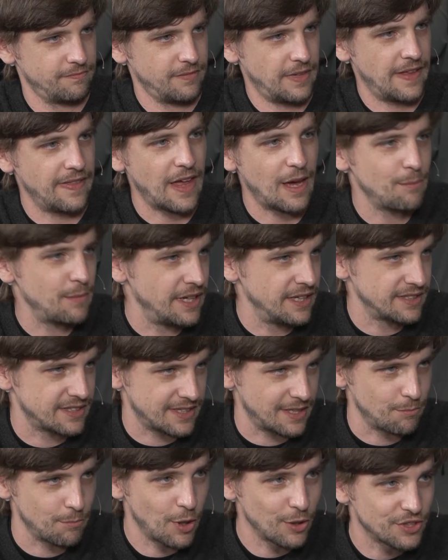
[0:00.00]
and that means
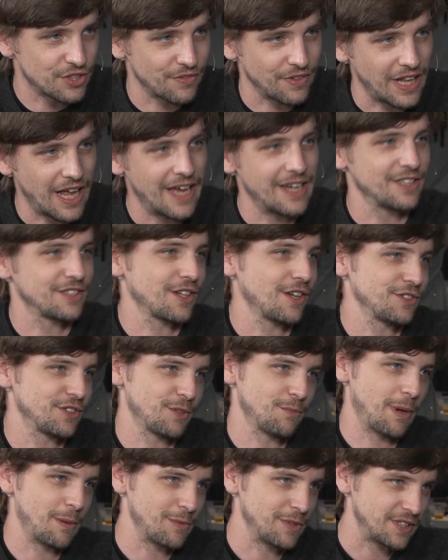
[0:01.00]
that most of Elide is
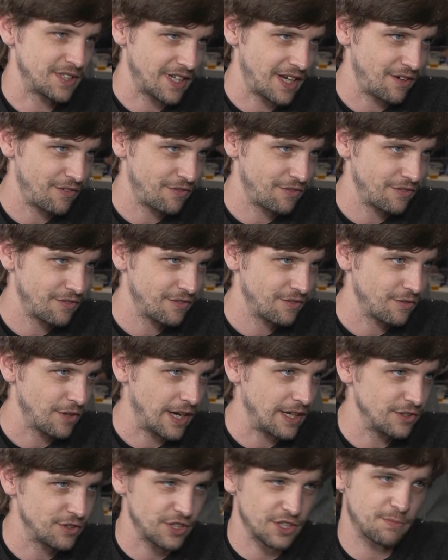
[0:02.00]
also memory safe, okay.
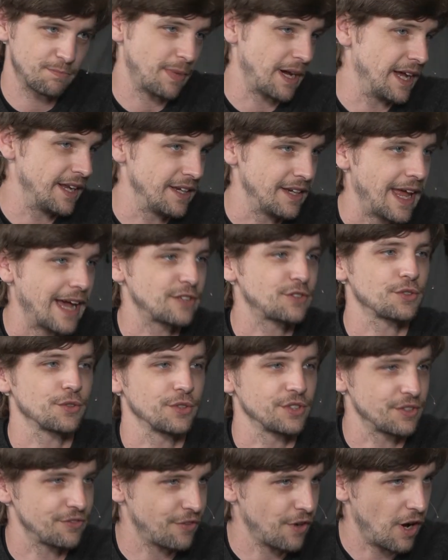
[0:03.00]
right? Just by
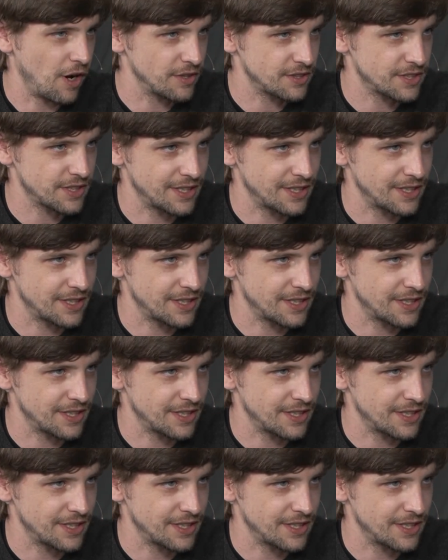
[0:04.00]
natural default.